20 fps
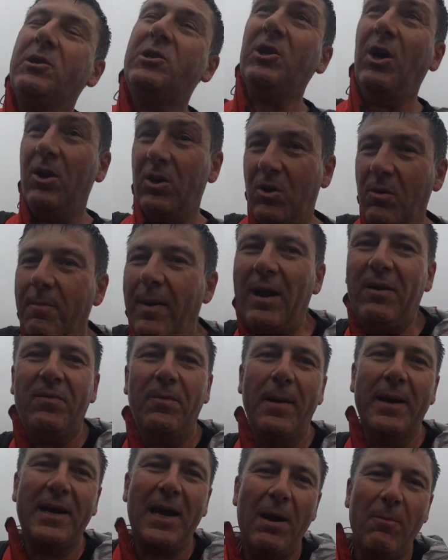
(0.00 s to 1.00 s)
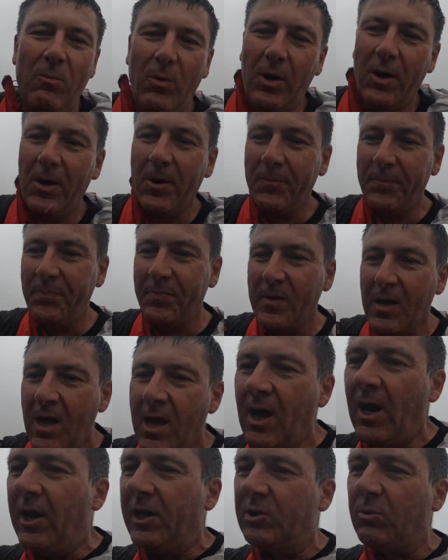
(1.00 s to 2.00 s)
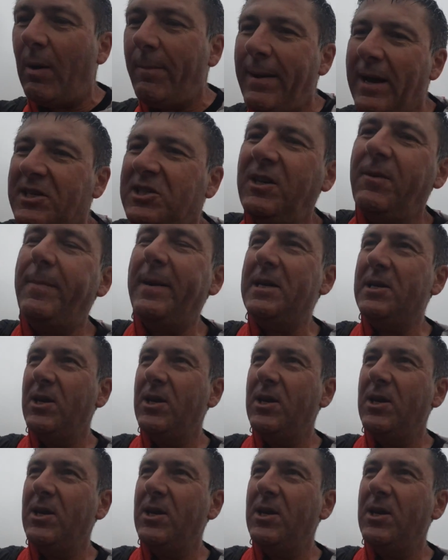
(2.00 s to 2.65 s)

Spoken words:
shot, come back for my camera. So what I'm actually been